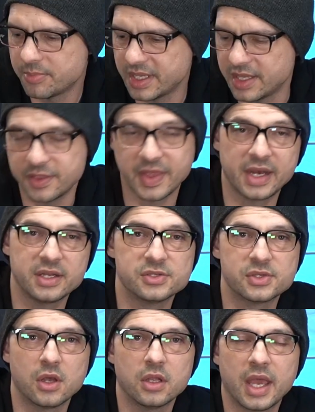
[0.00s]
But that
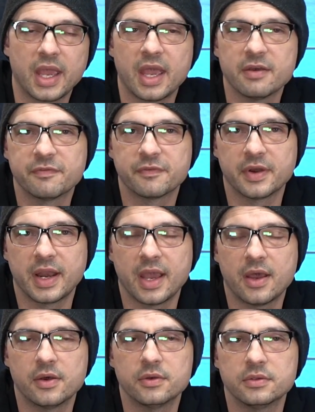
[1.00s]
is all I have for
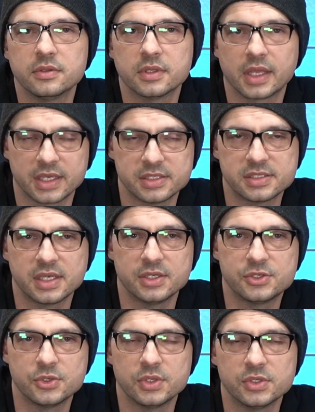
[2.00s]
now. Like I
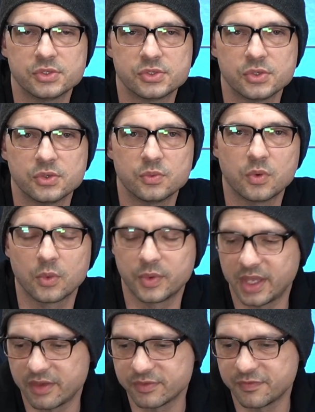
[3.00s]
said, tune in soon where
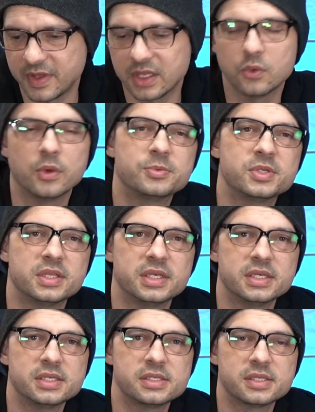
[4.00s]
we have the follow-up to
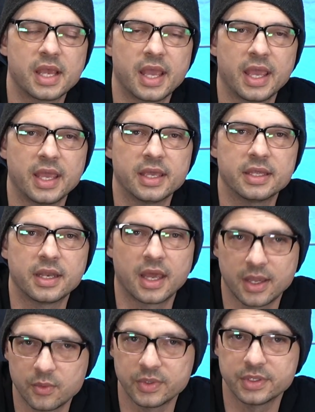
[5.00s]
this, and
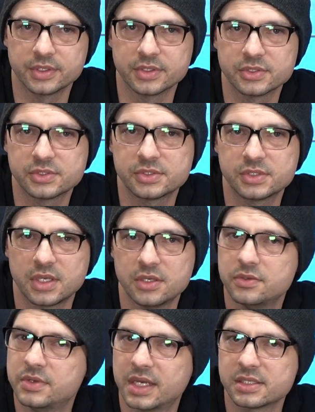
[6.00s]
I will see
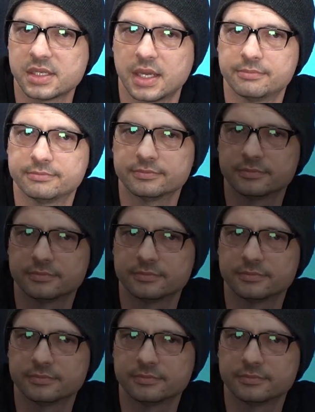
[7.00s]
you next time.